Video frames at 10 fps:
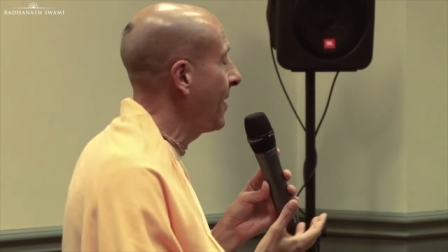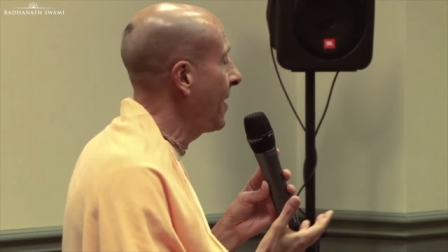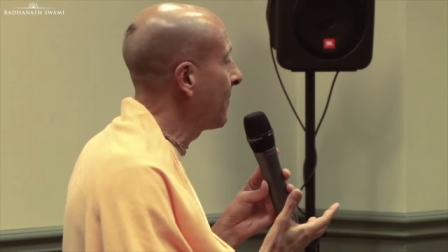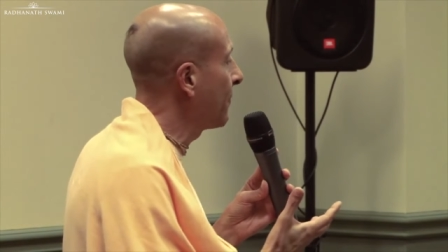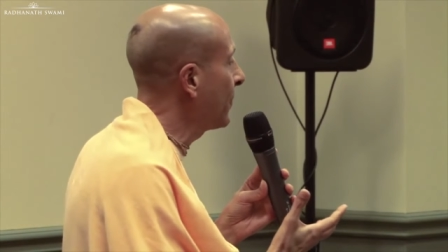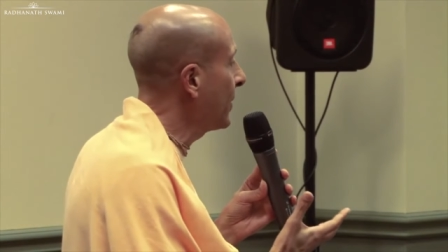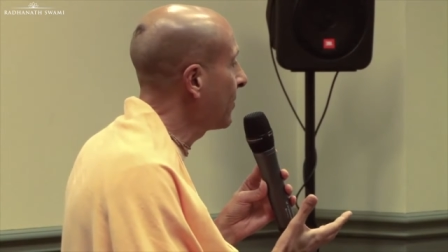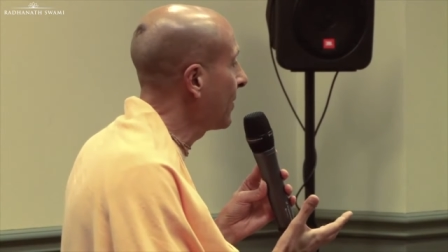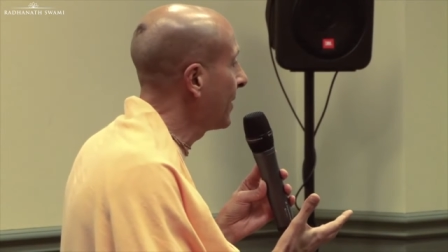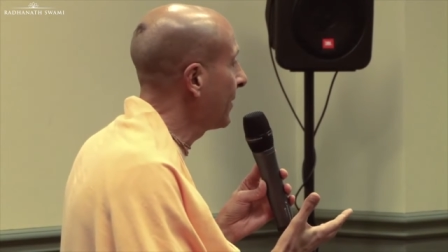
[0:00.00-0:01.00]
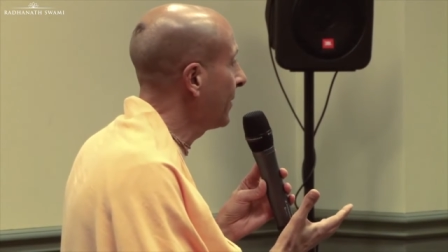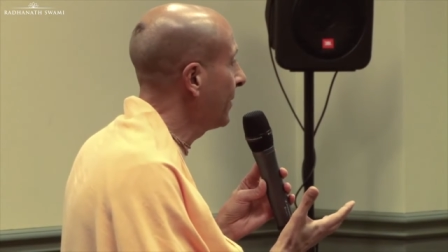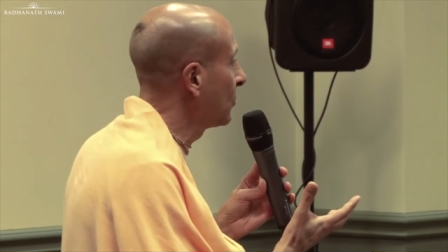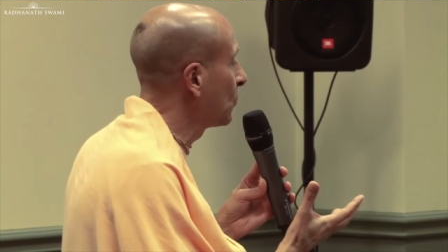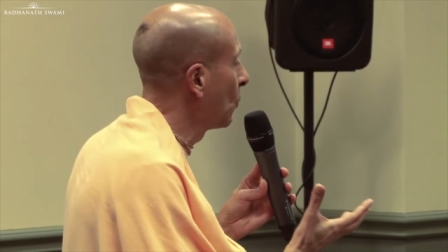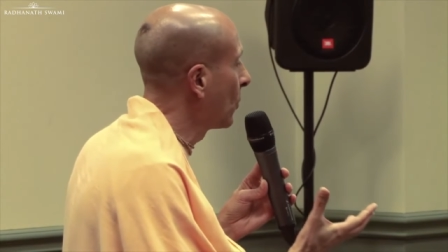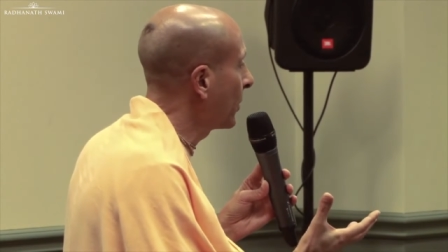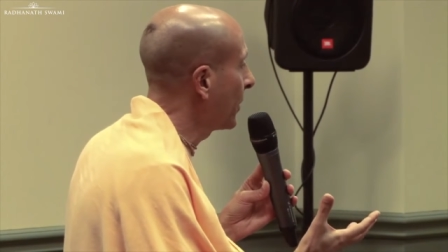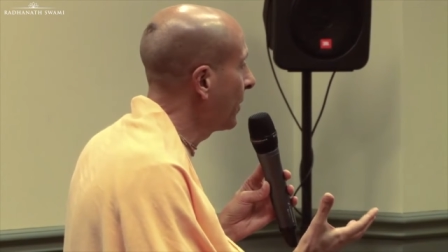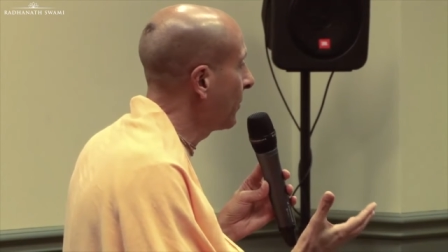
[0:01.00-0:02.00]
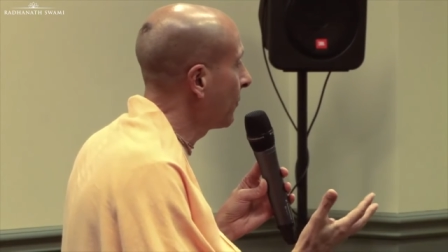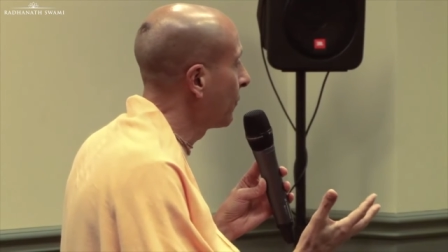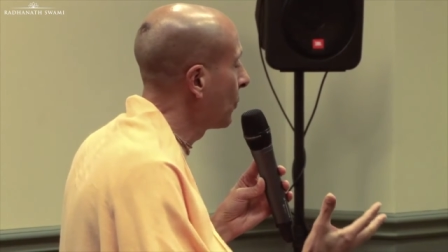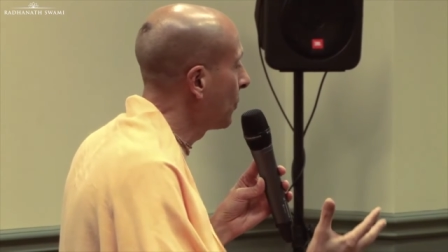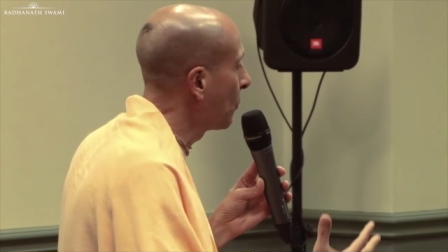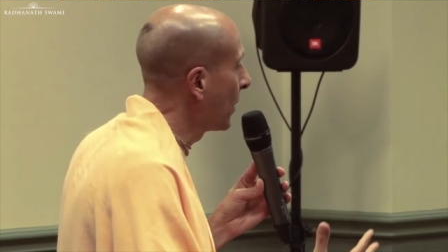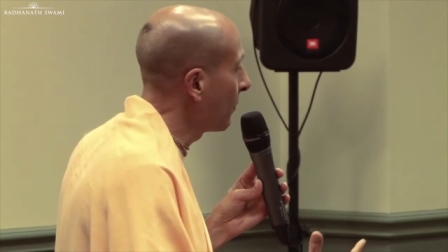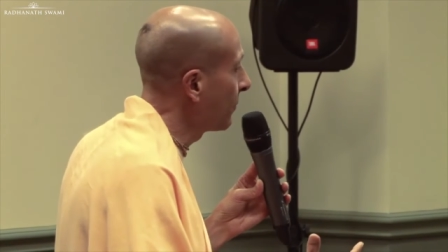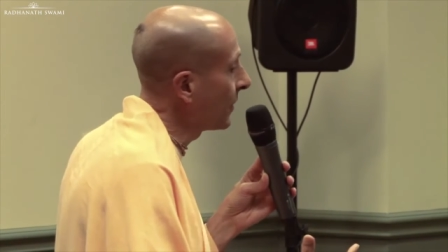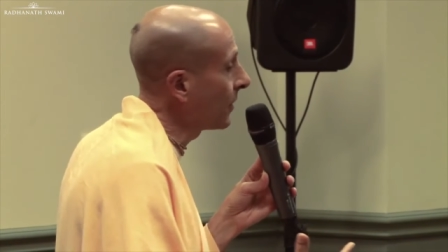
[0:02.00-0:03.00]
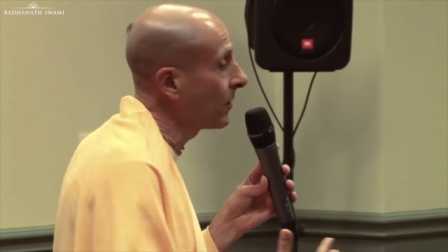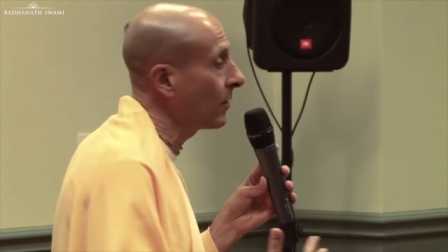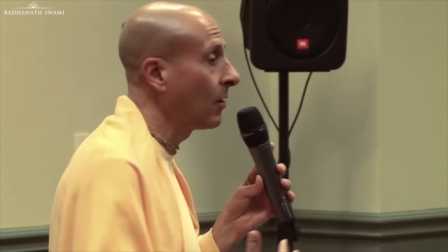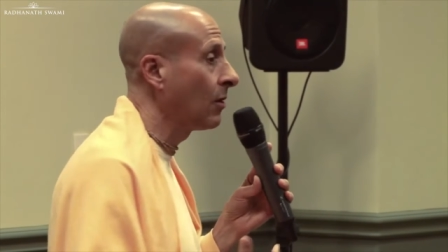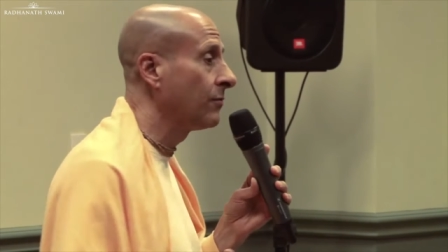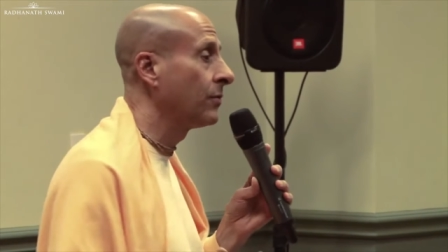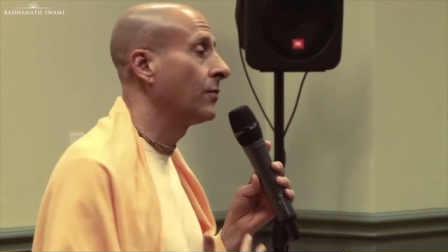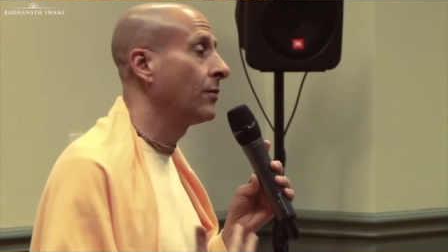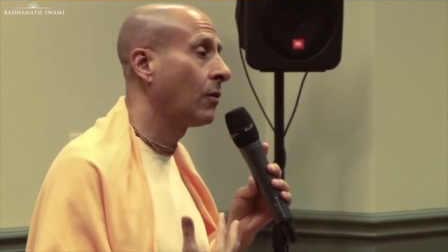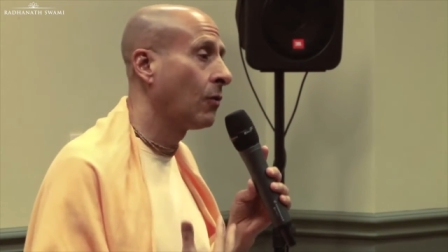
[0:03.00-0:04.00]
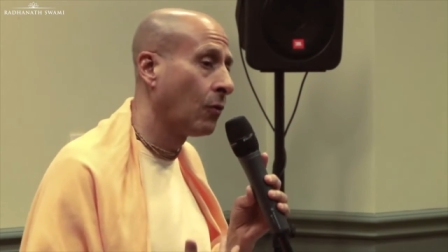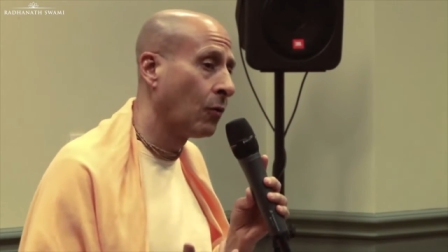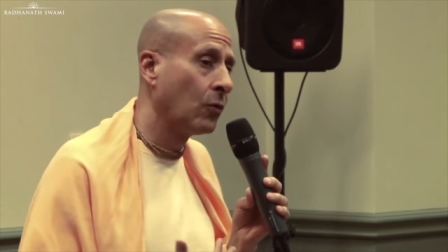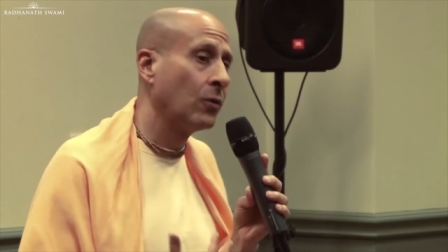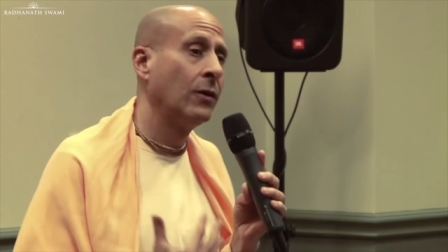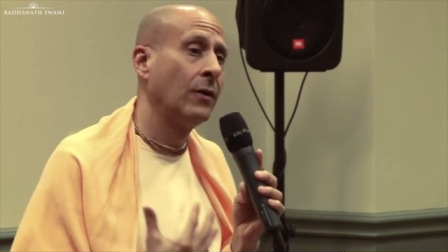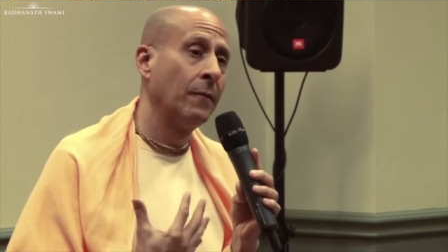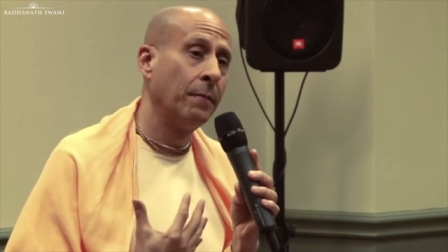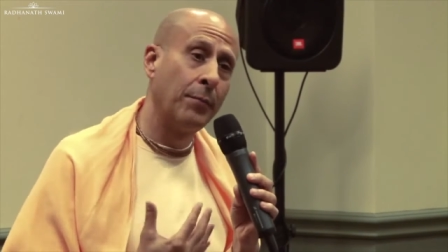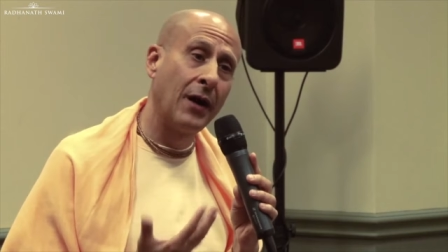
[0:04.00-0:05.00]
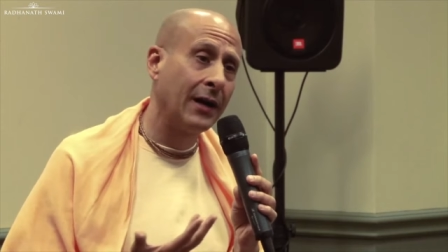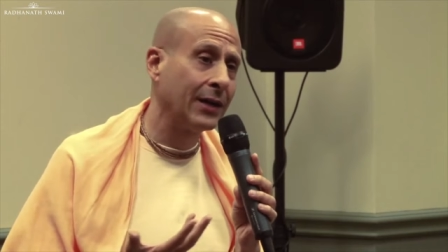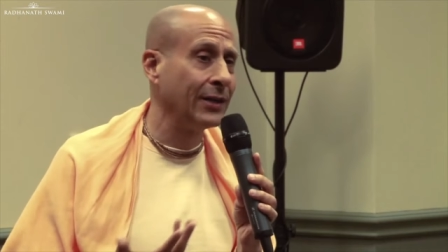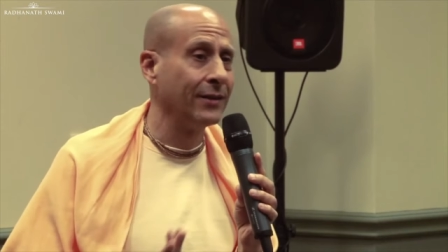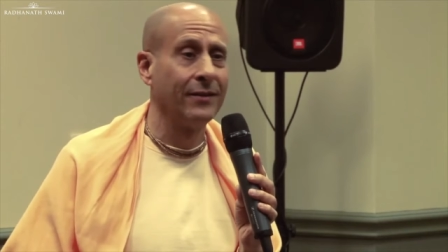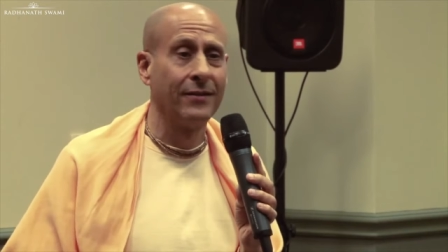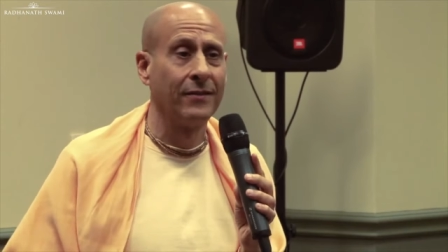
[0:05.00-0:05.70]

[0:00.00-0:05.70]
everything is working for the welfare of the whole body.